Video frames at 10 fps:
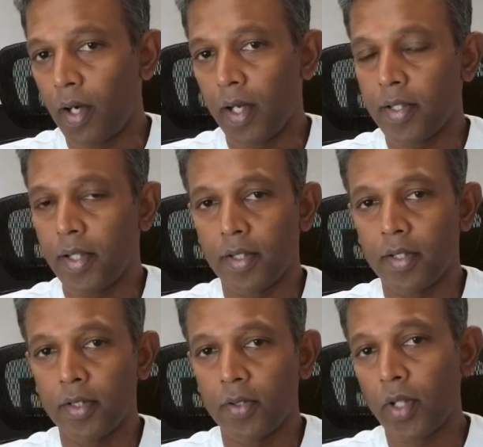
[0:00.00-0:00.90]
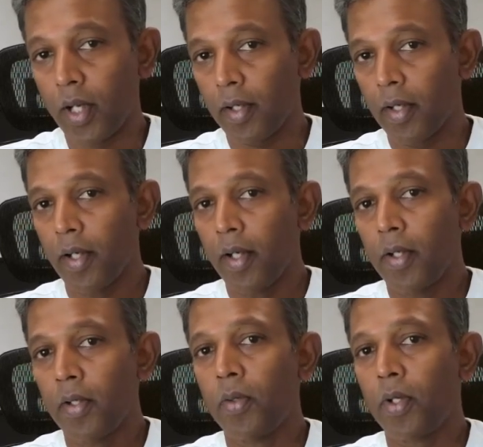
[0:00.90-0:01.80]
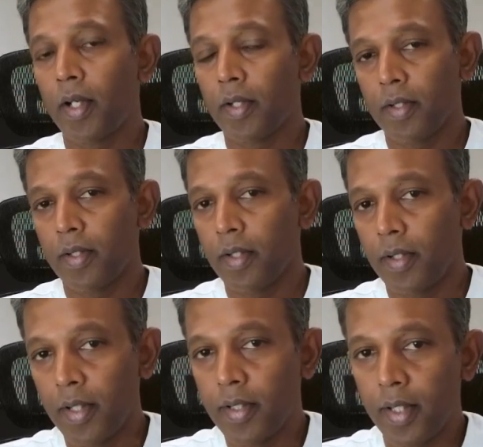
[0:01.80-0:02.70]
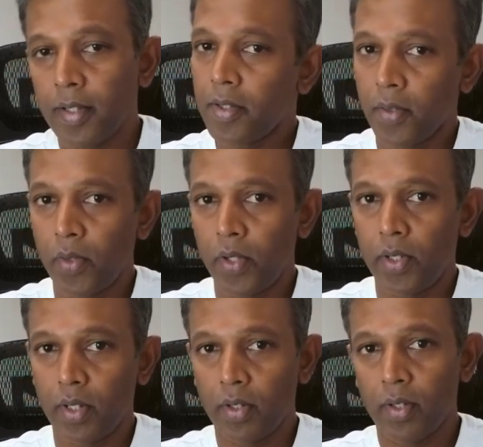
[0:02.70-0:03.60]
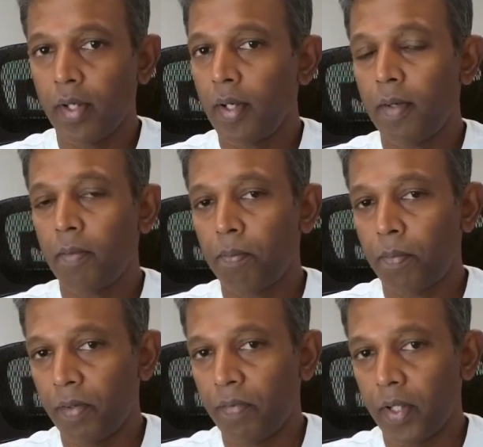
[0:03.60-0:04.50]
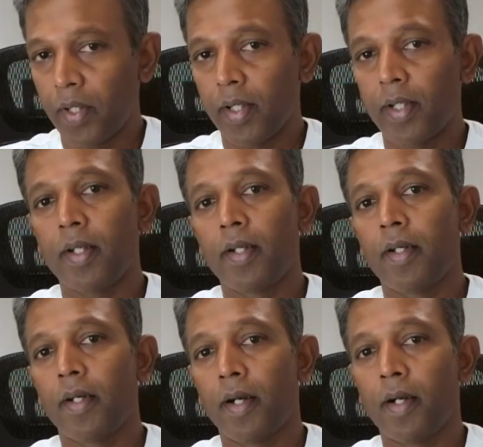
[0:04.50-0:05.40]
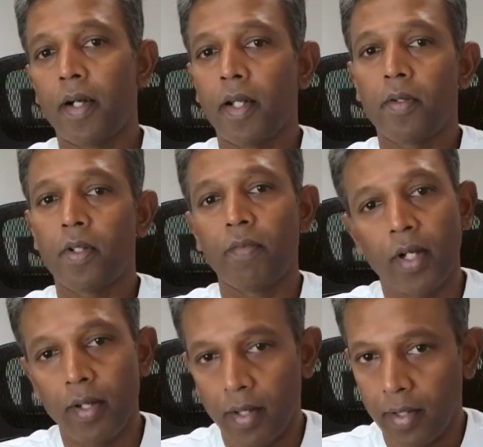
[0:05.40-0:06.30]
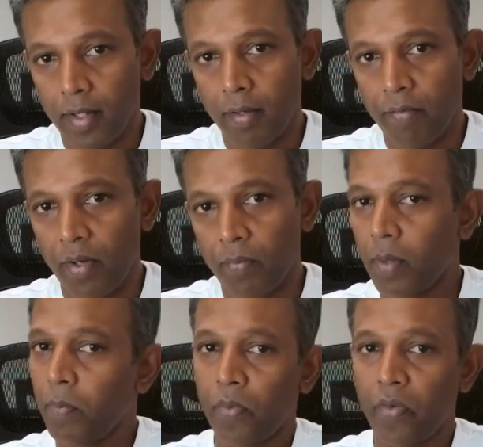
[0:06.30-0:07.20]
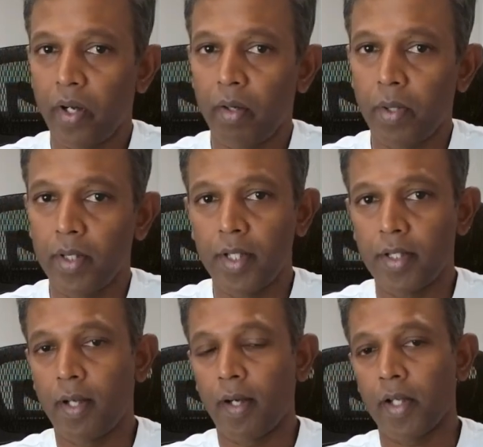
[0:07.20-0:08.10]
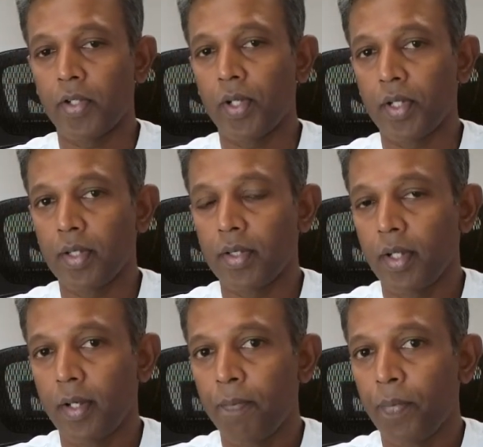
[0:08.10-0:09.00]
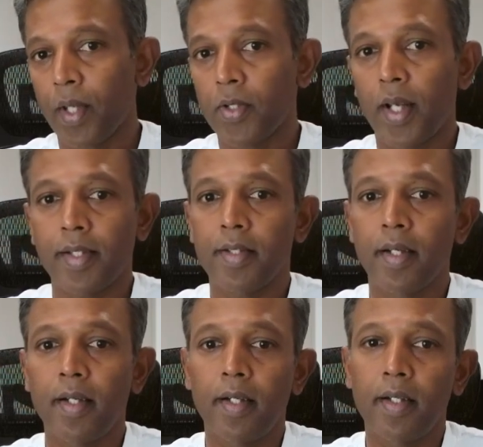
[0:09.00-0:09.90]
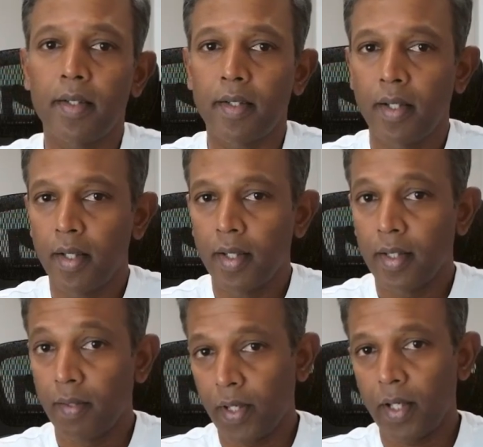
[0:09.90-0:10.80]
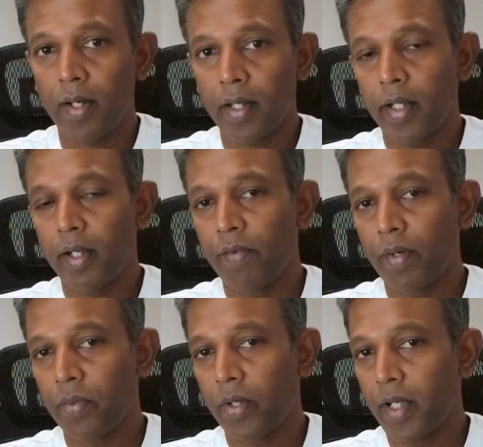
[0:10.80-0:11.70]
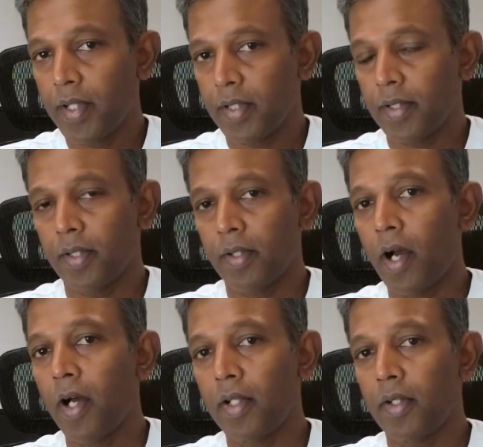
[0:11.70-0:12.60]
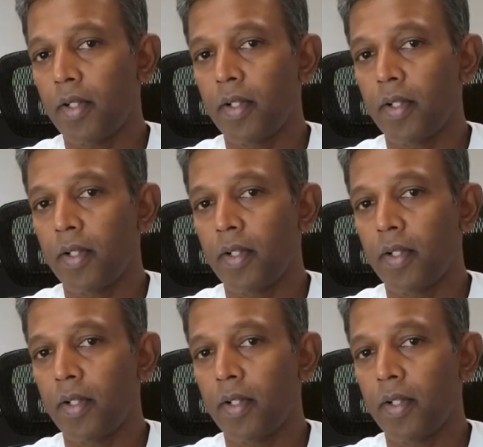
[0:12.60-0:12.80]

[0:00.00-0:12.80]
organizations so that you can design the solution perfectly according to the well-architected framework provided by these organizations. So as I said earlier, the well-architected framework is not